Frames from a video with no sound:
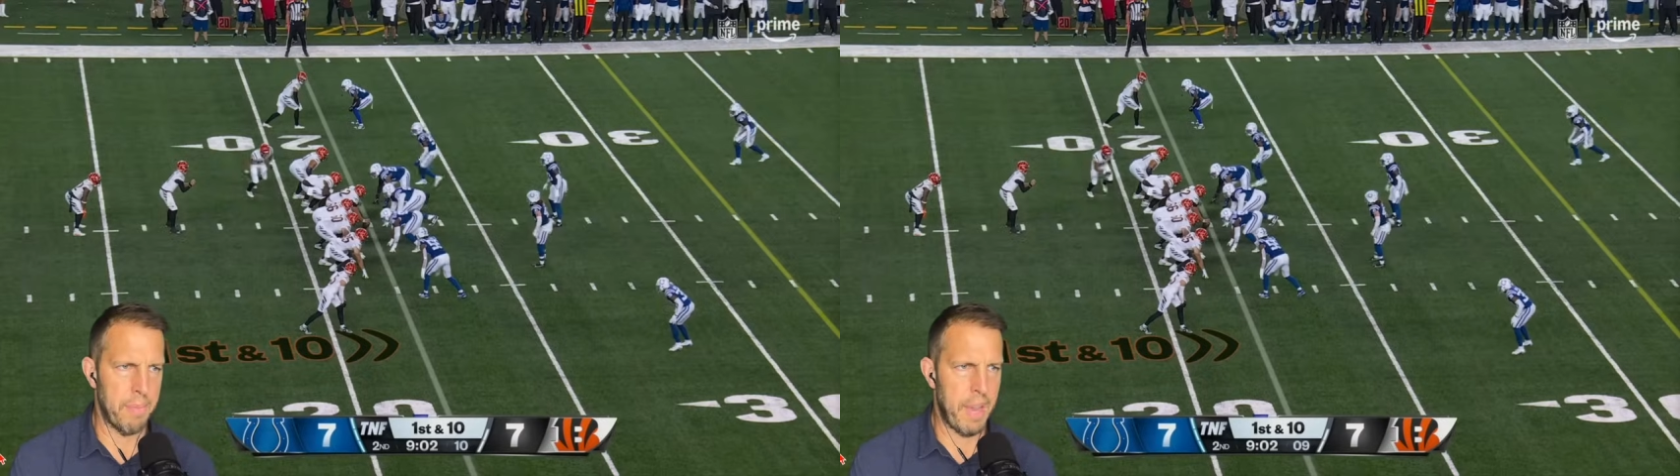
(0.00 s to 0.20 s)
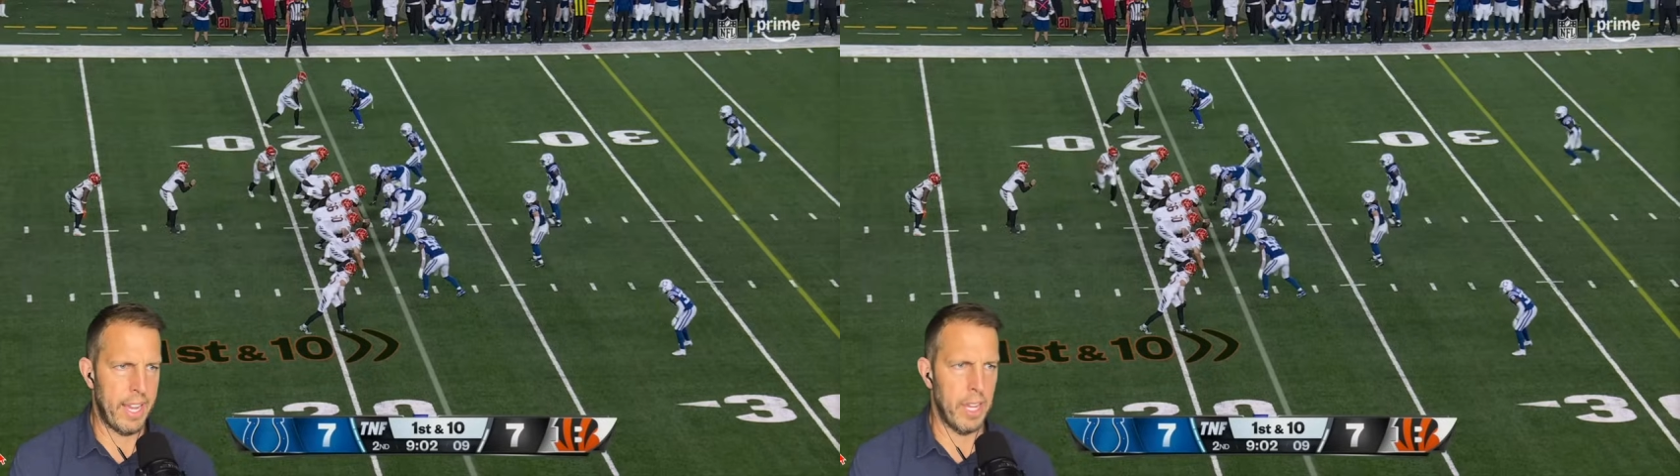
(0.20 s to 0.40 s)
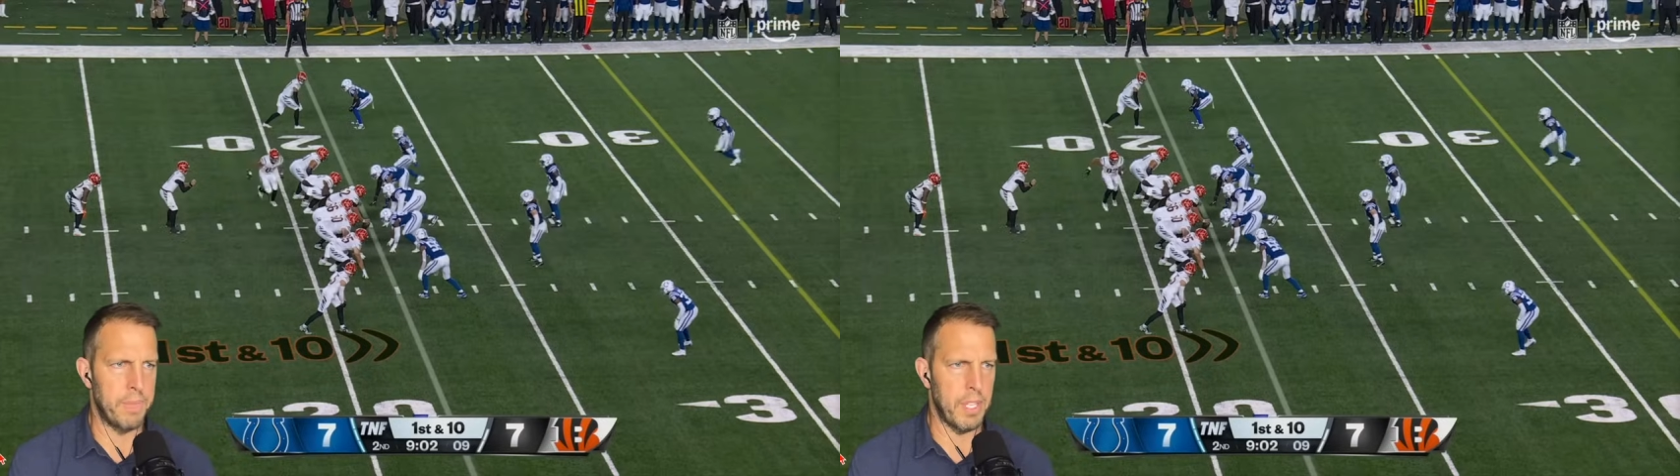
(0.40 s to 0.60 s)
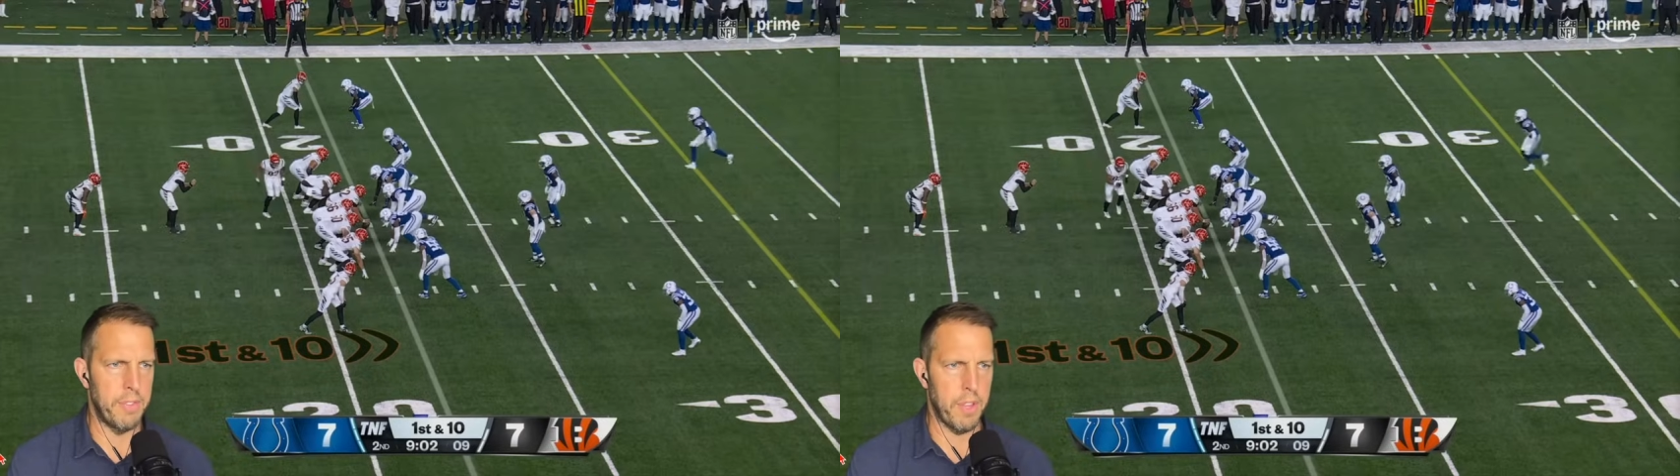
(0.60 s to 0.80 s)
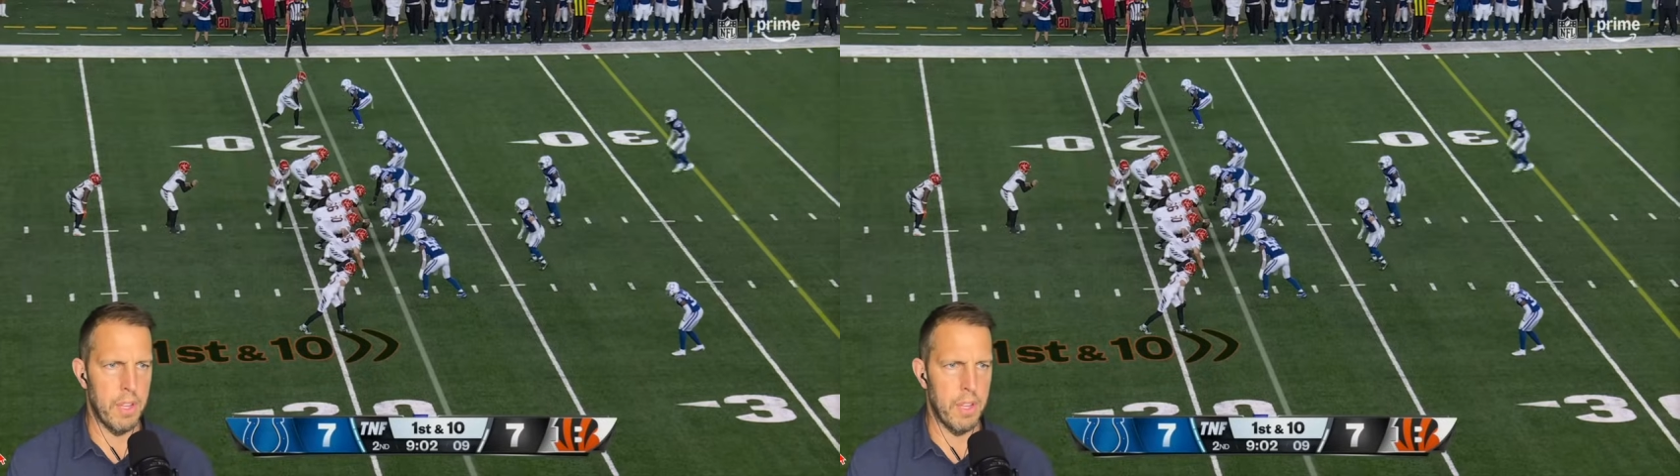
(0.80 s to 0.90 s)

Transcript: backups in for